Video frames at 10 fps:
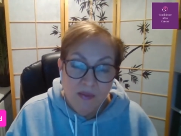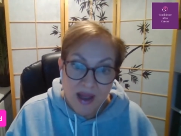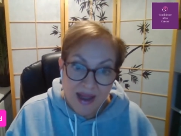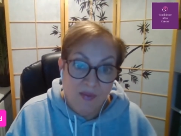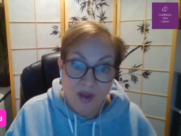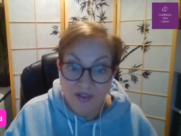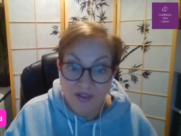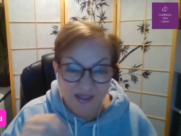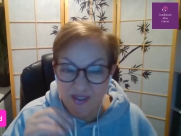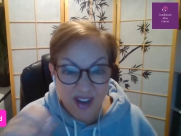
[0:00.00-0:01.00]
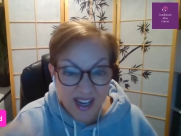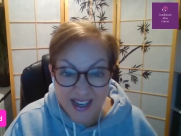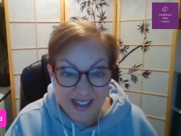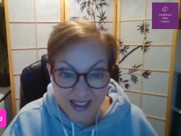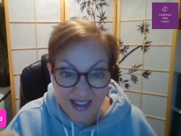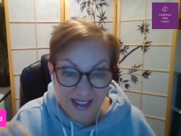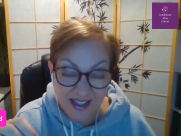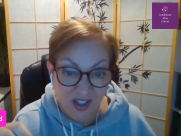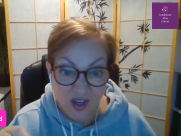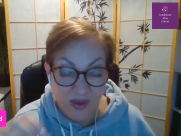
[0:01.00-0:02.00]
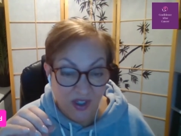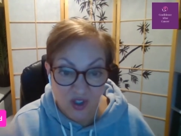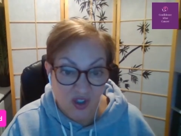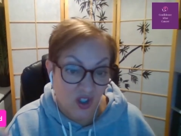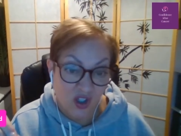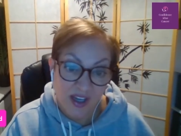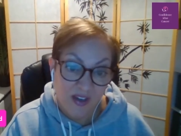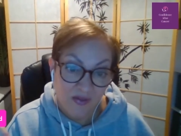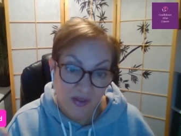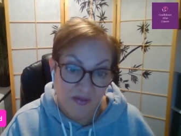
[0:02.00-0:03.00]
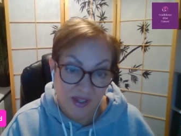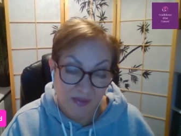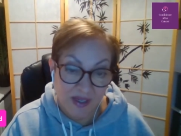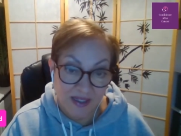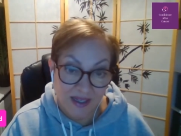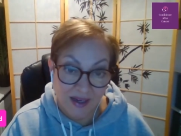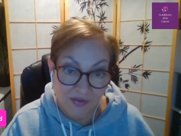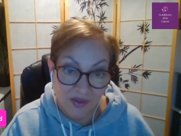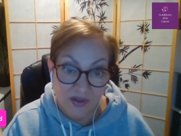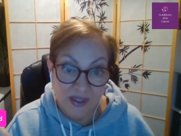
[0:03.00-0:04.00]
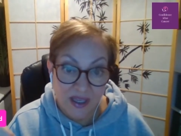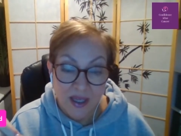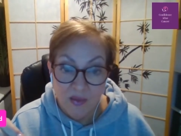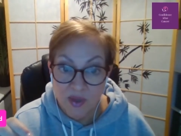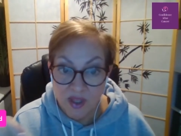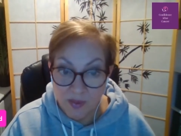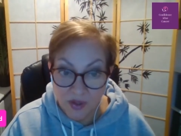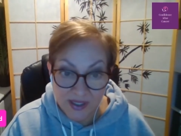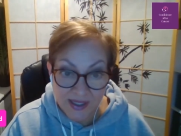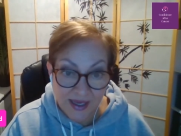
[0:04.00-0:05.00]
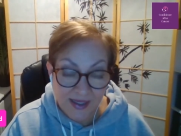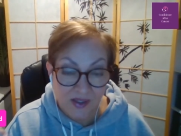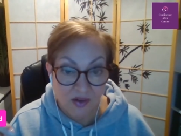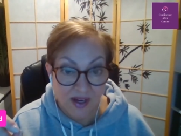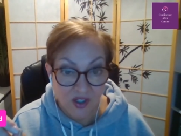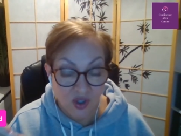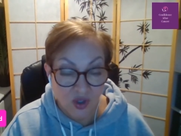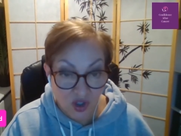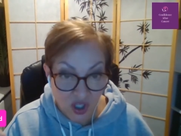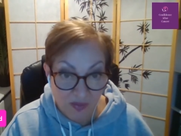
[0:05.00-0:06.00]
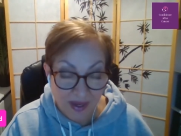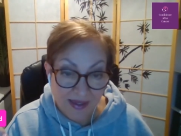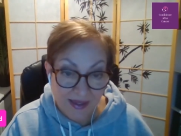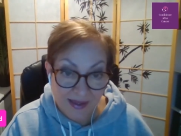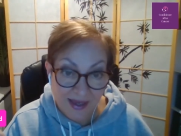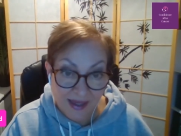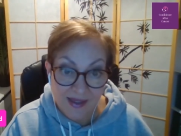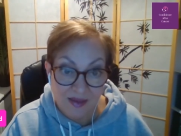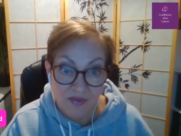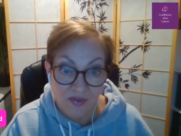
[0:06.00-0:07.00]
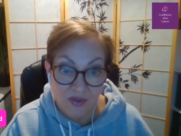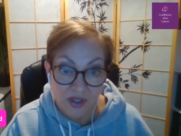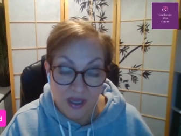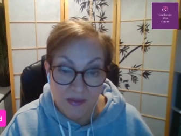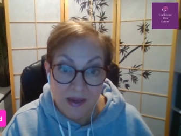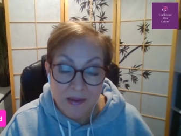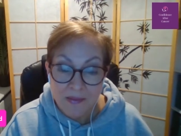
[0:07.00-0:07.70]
However, it's a really easy thing to do. It's just to check your vitamin D levels with a blood test or ask your GP to test them for you.